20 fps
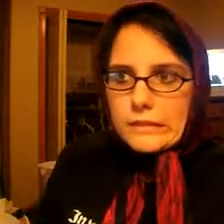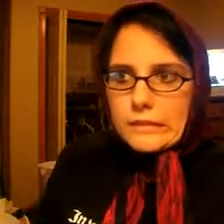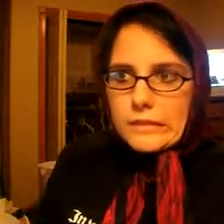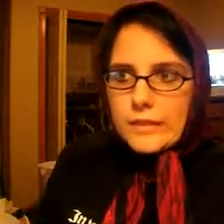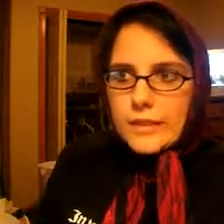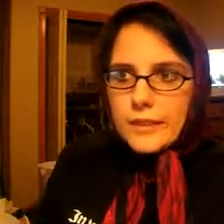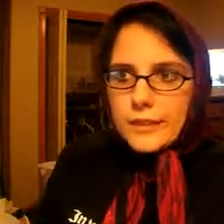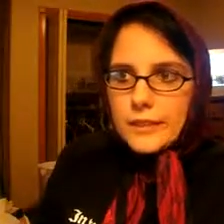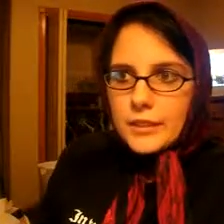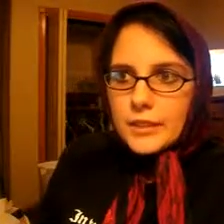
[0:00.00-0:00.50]

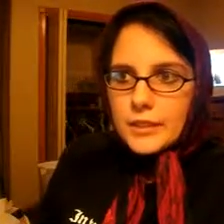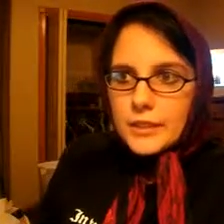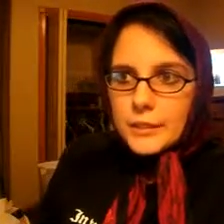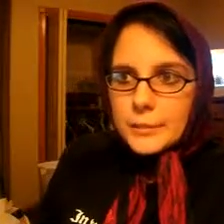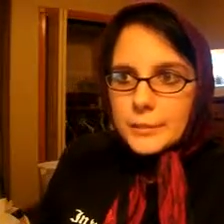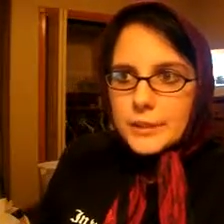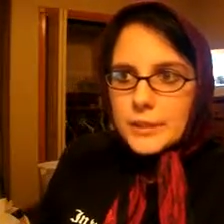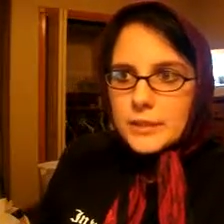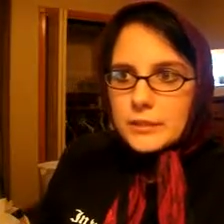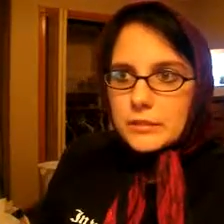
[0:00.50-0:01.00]
Heard a couple
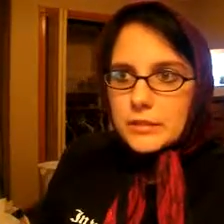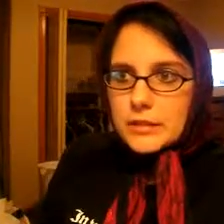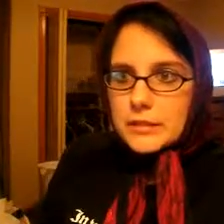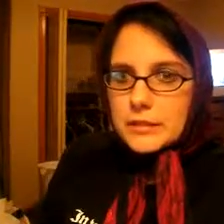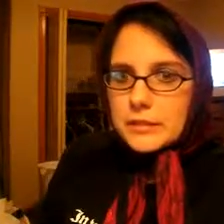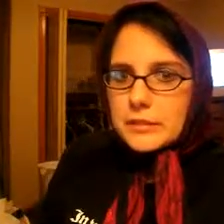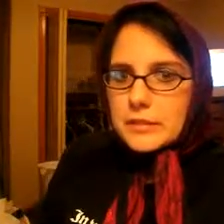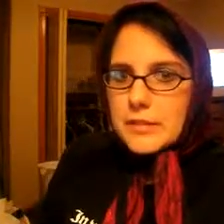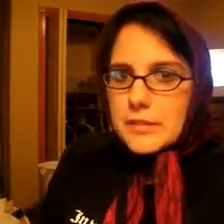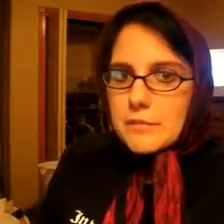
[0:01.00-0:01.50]
stories
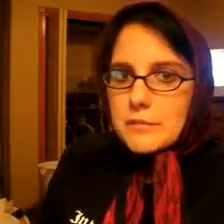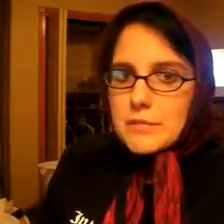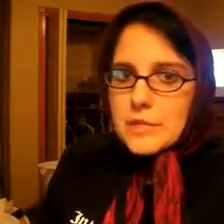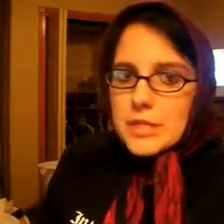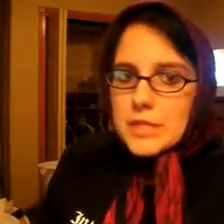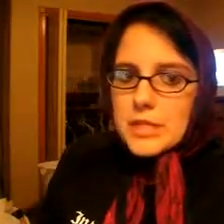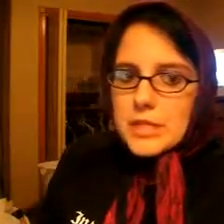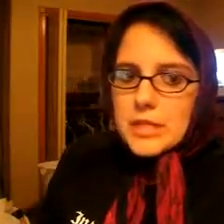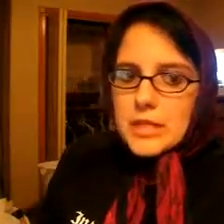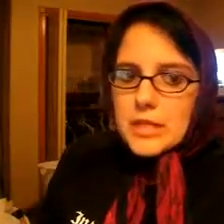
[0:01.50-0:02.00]
around
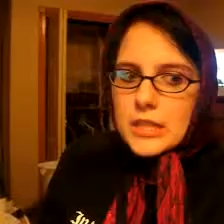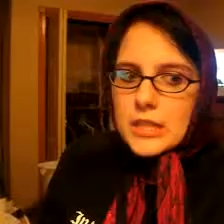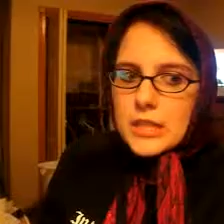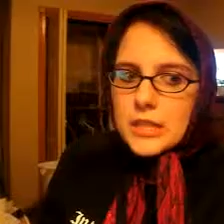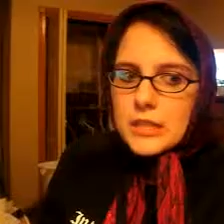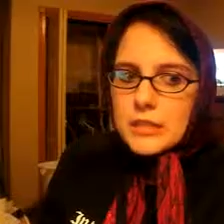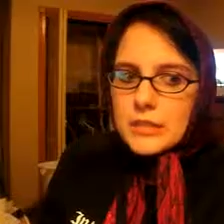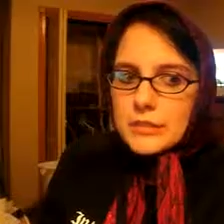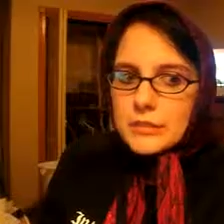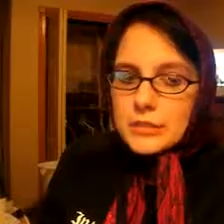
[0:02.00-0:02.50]
Wichita,
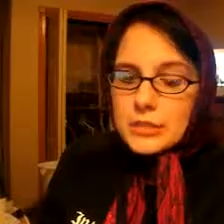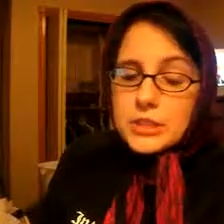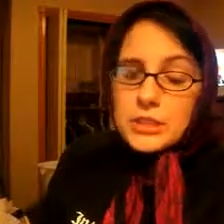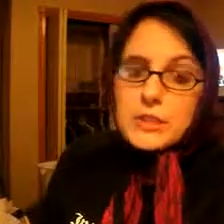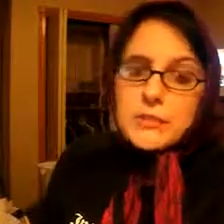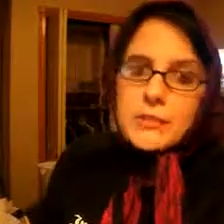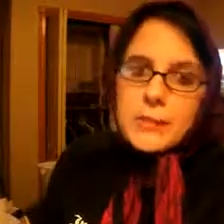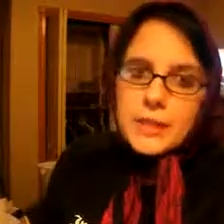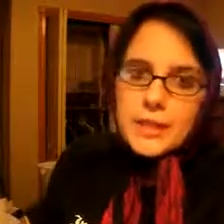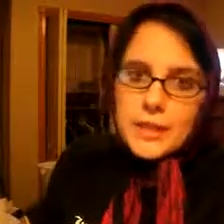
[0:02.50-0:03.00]
which is
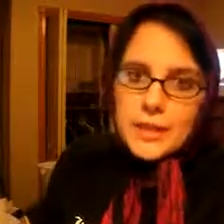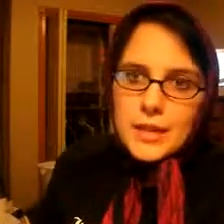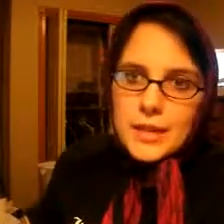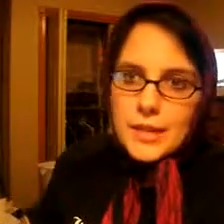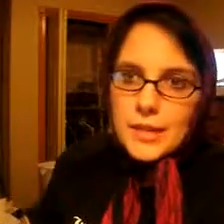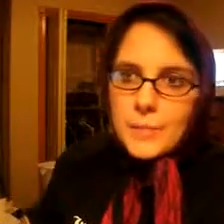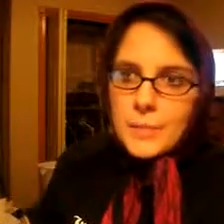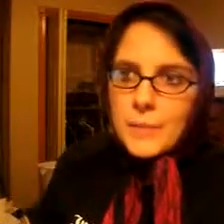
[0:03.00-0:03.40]
where I am.